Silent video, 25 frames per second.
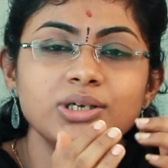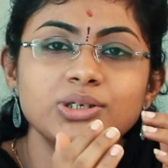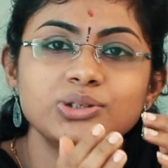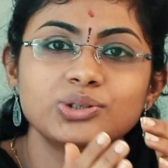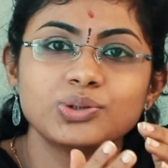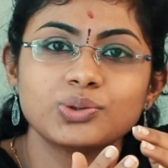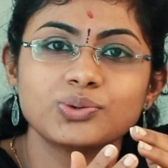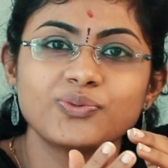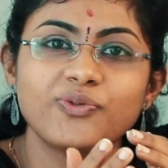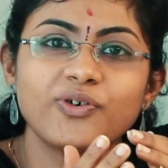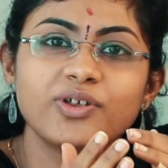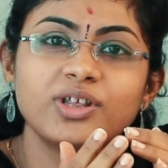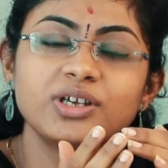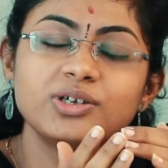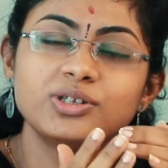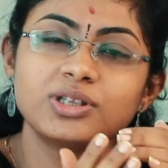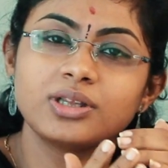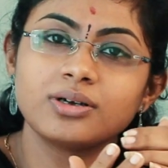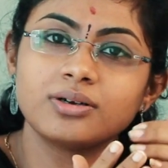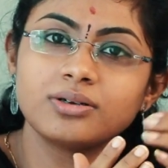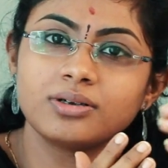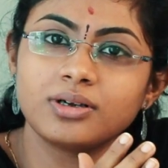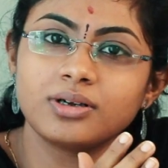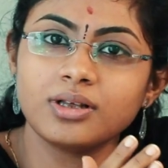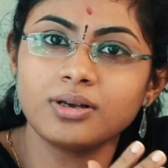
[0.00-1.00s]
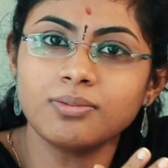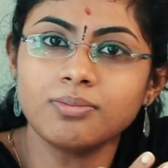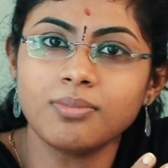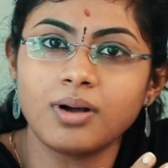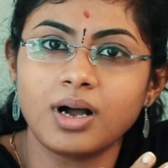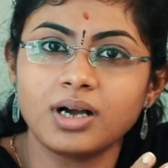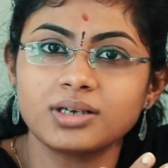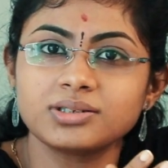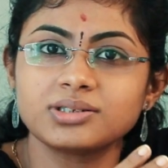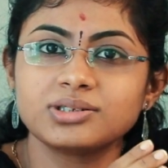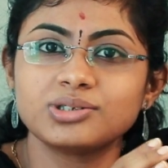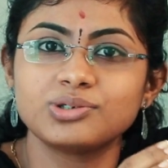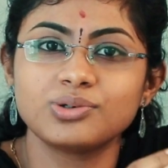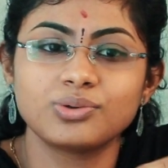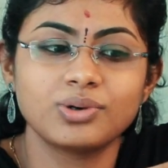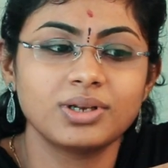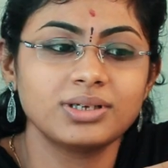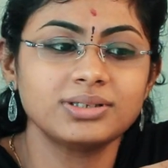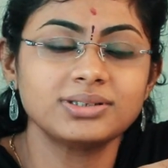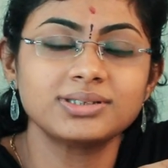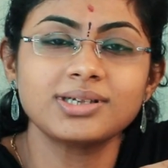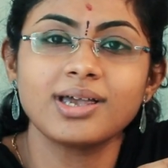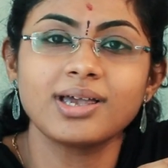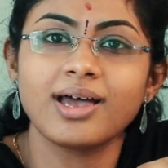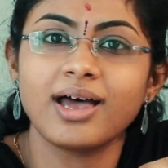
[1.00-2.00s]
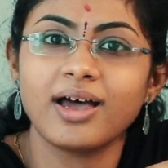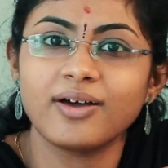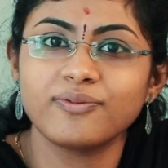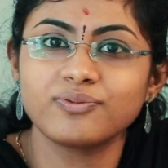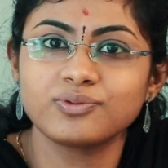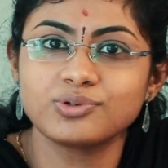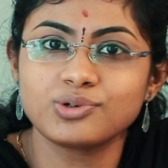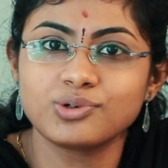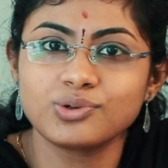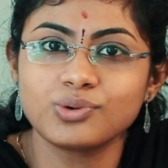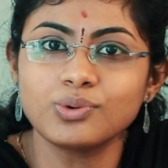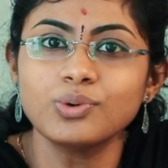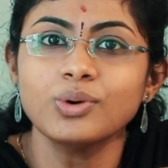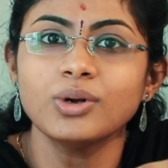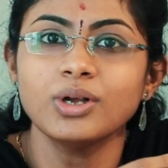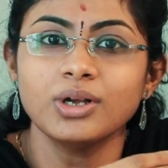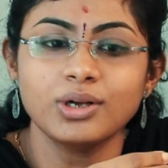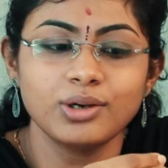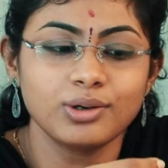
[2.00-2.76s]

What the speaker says: So for the 30 marks, students have to